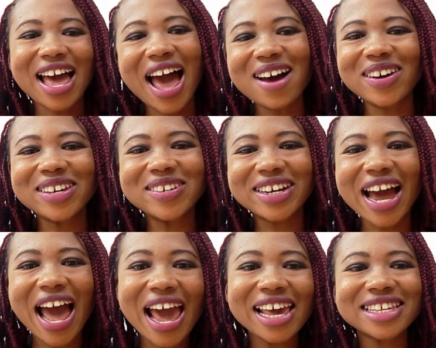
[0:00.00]
How are you
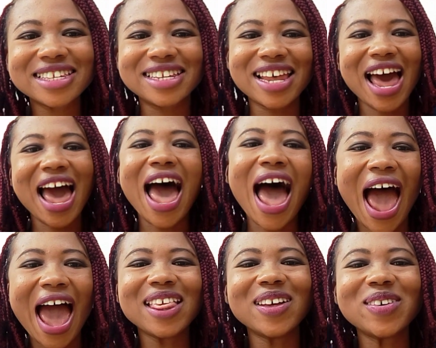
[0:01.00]
guys?
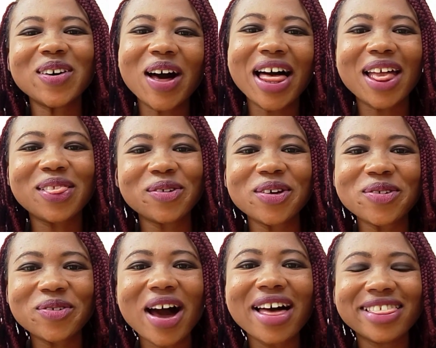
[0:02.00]
I know you all are
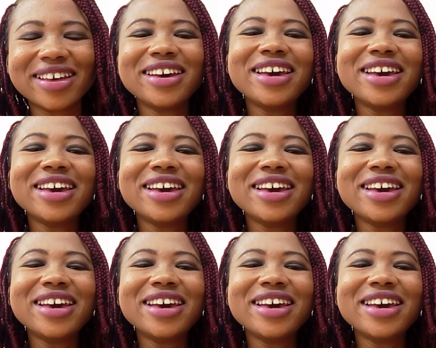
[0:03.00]
doing well.